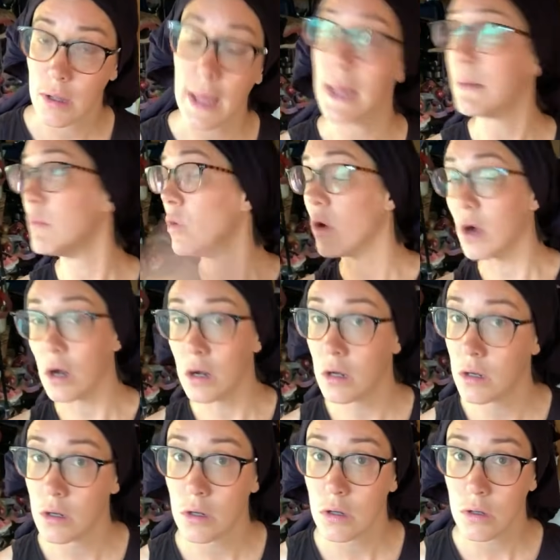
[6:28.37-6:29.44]
And more.
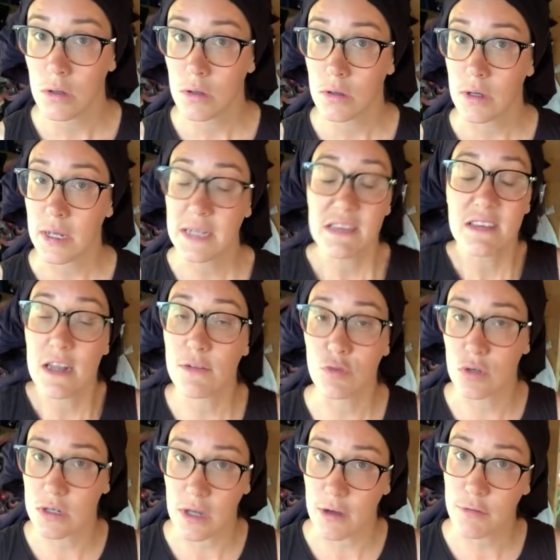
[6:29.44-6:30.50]
It's
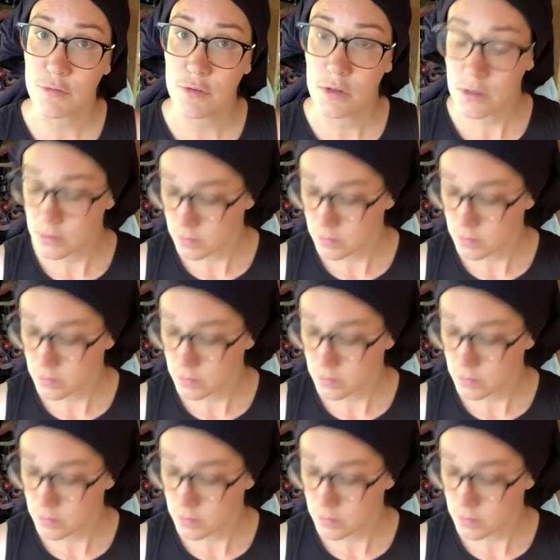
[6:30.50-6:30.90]
never enough.